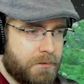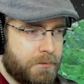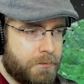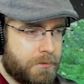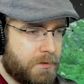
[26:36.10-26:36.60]

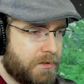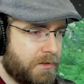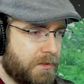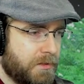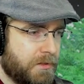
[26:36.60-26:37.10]
Whew.
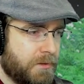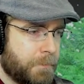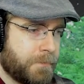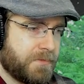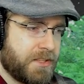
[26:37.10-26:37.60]

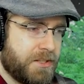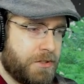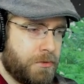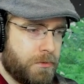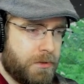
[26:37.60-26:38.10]

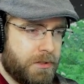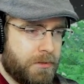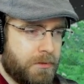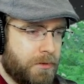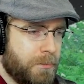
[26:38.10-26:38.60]
As usual,
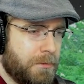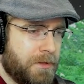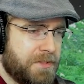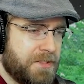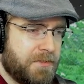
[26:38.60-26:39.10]
you're horrible
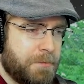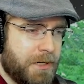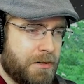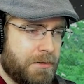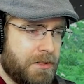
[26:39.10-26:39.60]
with
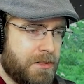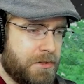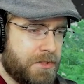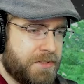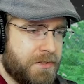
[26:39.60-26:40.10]

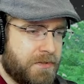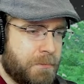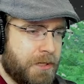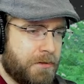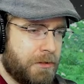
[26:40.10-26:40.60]
using Sylph's
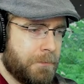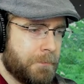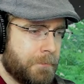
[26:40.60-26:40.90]
power.